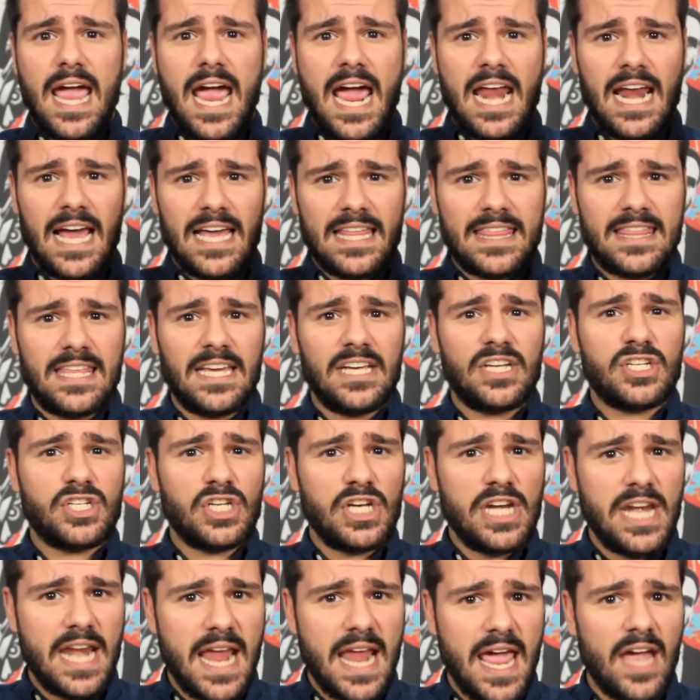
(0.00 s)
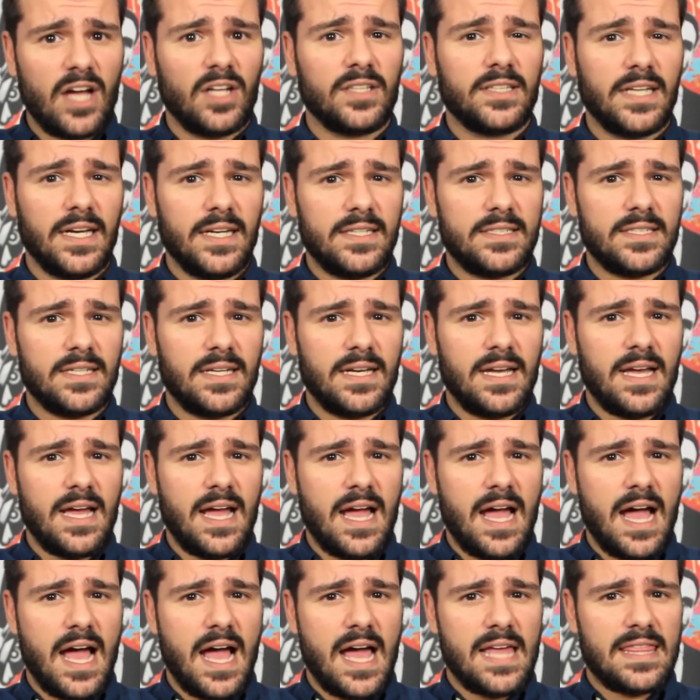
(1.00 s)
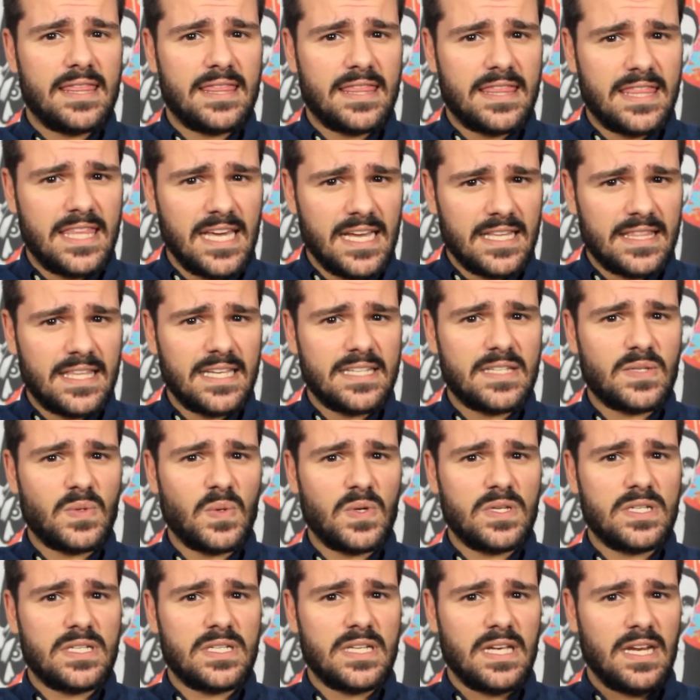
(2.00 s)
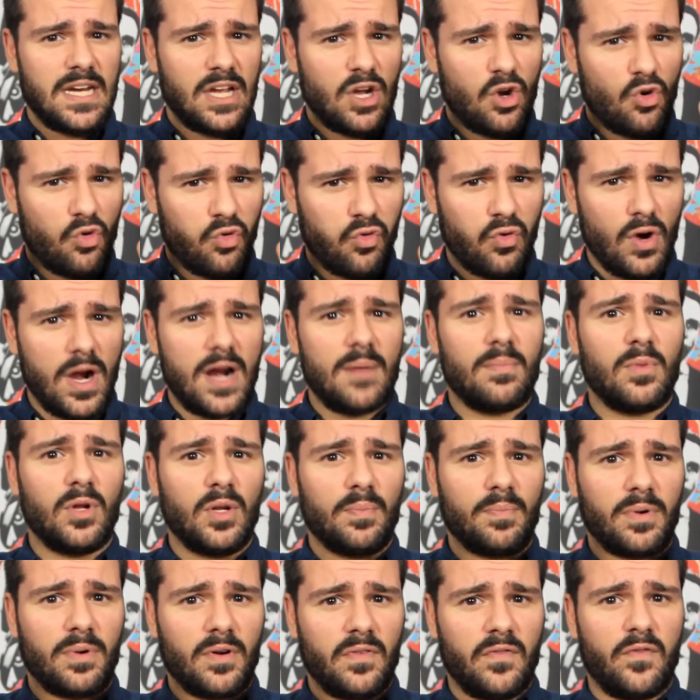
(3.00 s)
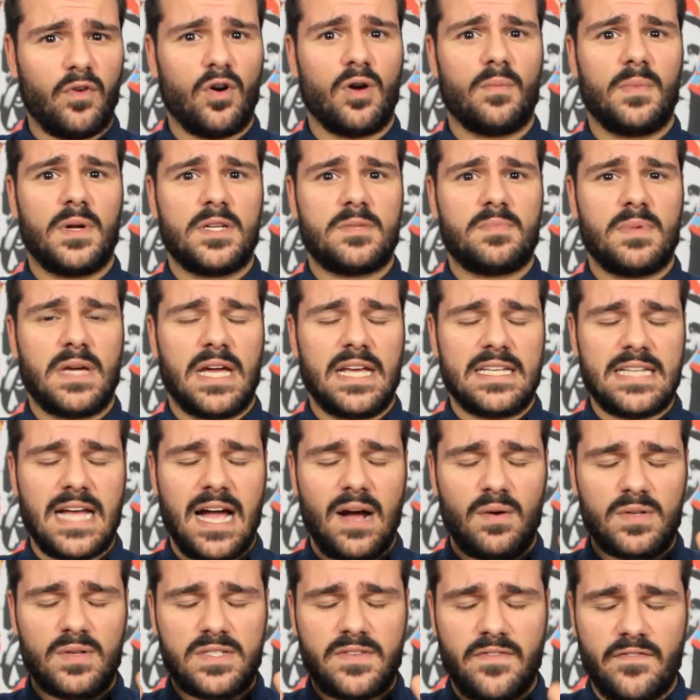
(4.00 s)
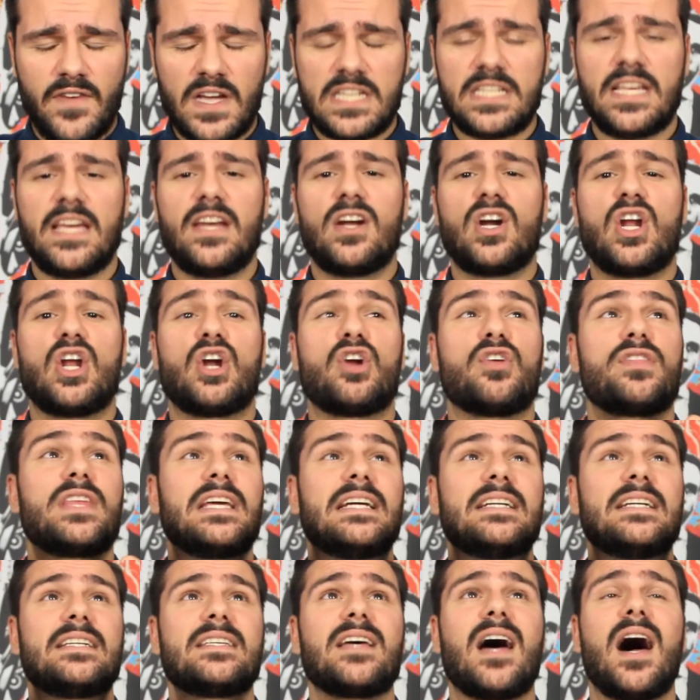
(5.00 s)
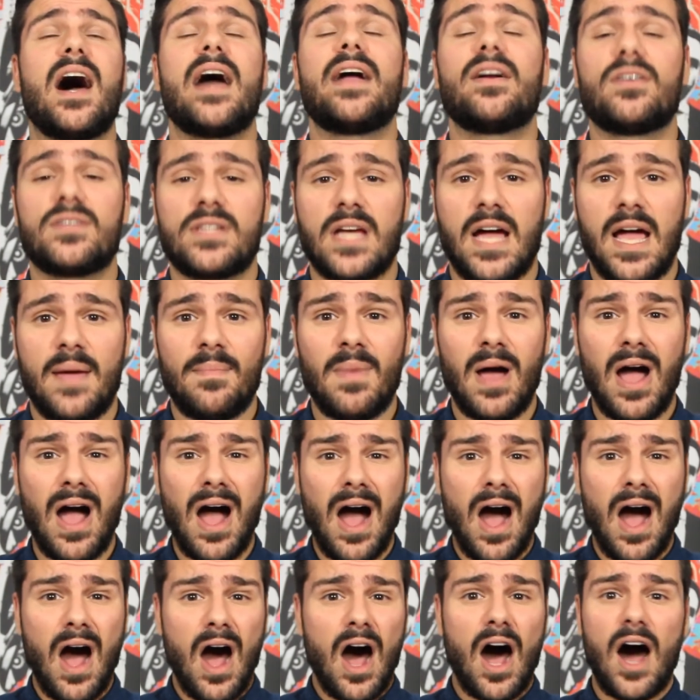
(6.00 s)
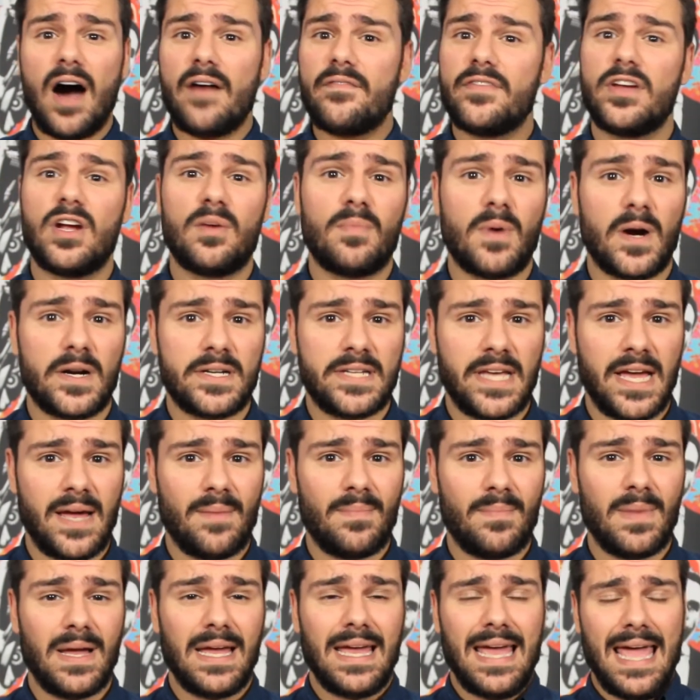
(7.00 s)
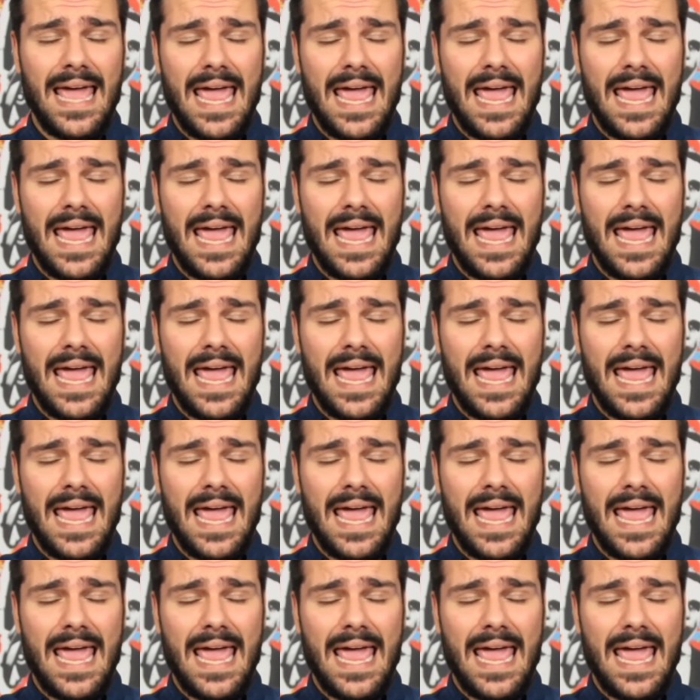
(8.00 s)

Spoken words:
and I think she nailed it. I think this was an incredible performance because I was fixated on her the entire time. Javier Bardem,